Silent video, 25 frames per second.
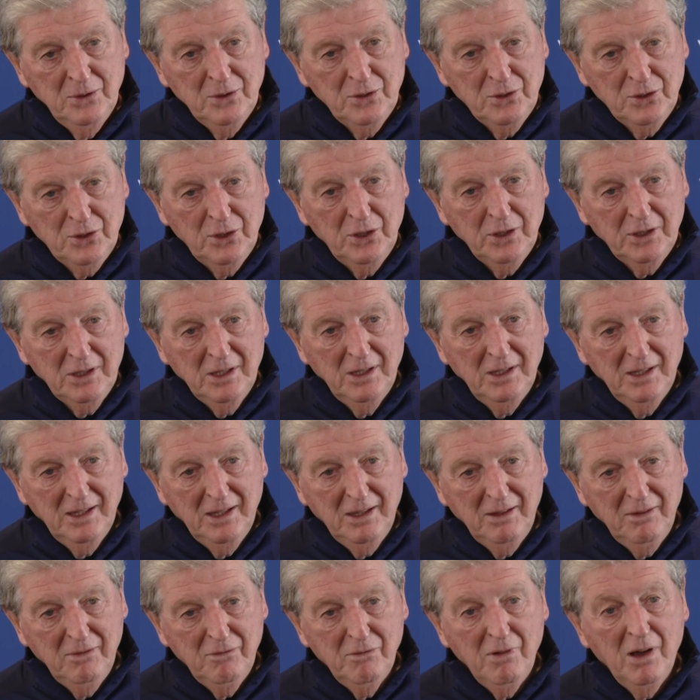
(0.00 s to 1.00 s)

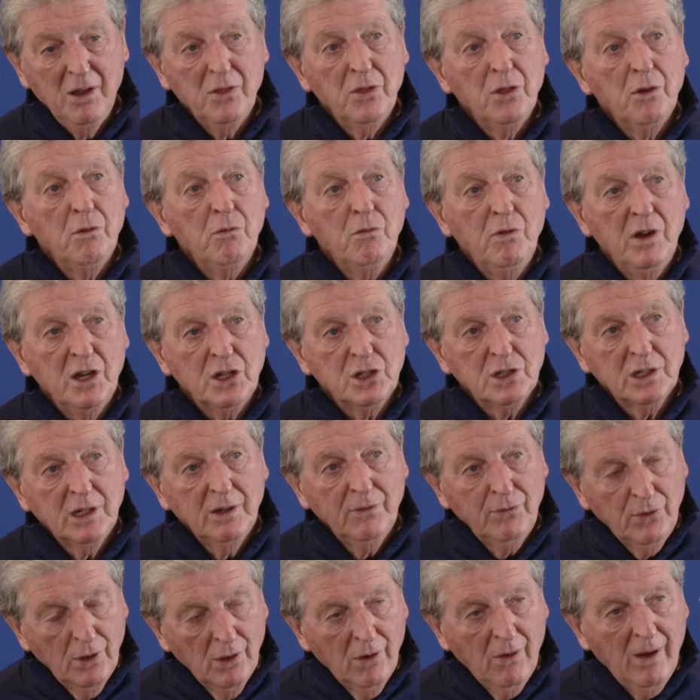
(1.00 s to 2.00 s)
certainly run the risk,
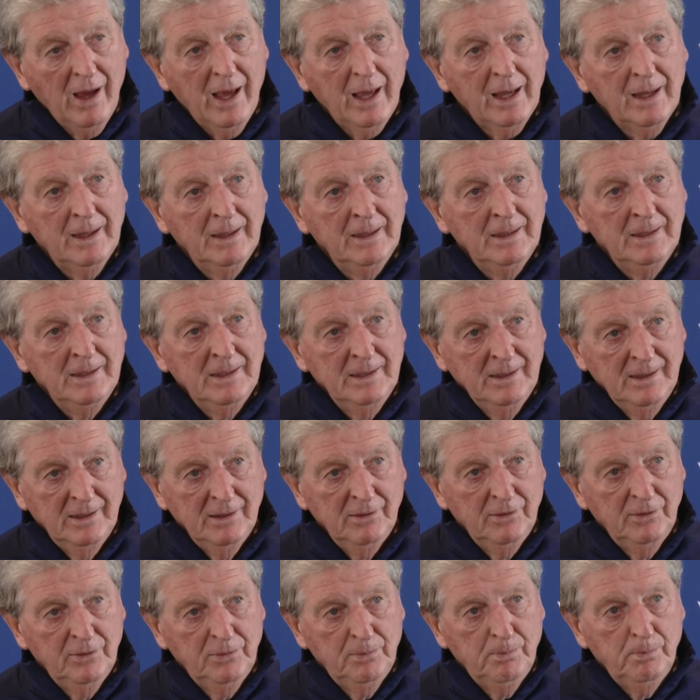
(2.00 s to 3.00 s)
if you like,
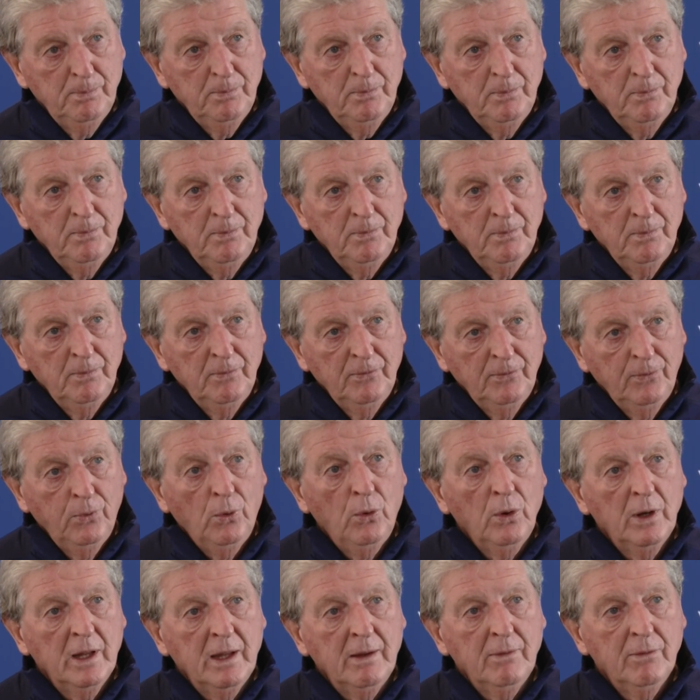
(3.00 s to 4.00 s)
of
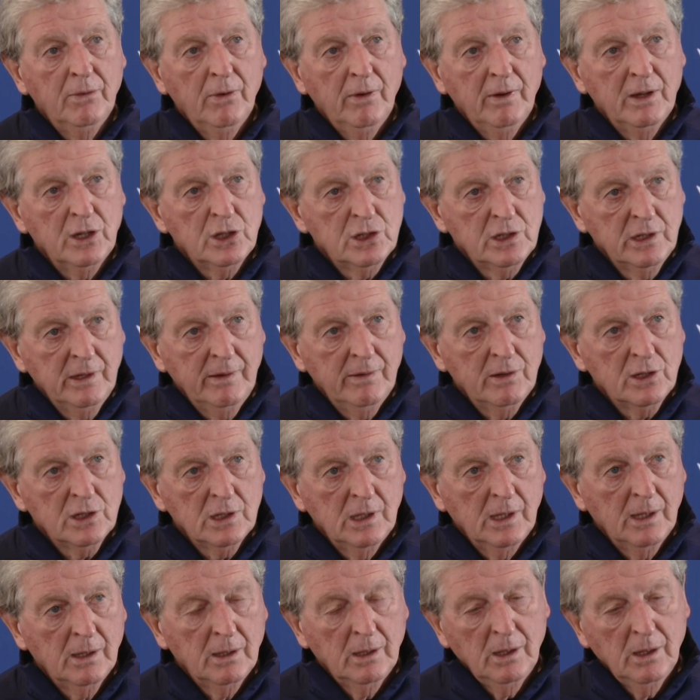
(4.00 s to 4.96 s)
falling very seriously.